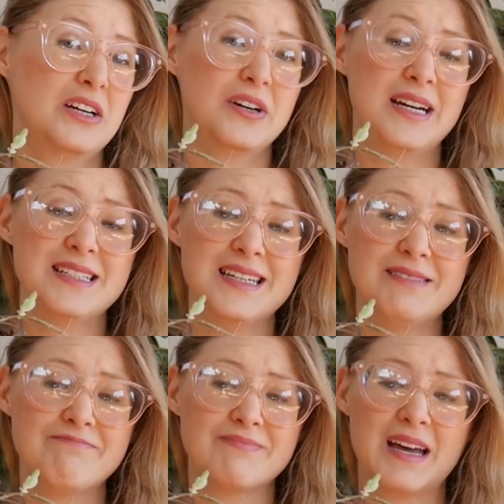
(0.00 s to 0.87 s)

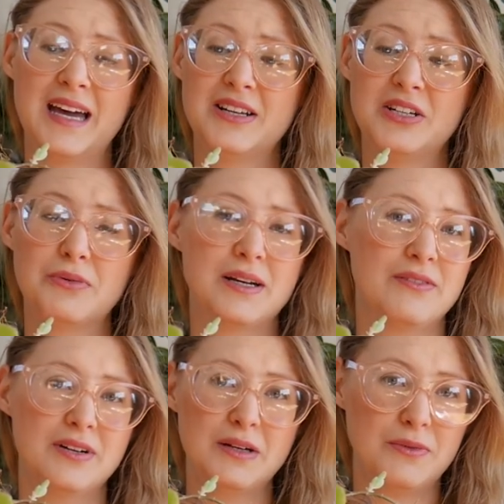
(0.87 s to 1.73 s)
crazy and do
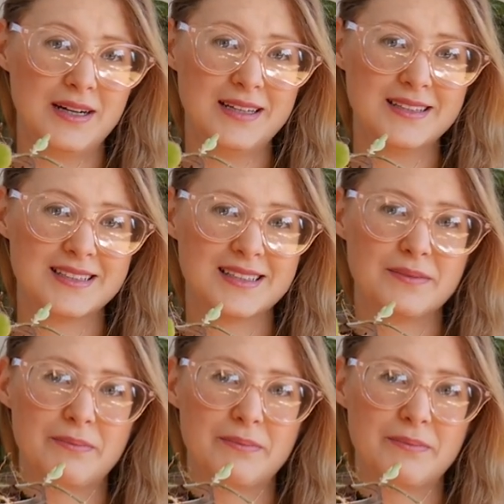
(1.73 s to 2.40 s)
whatever it wants,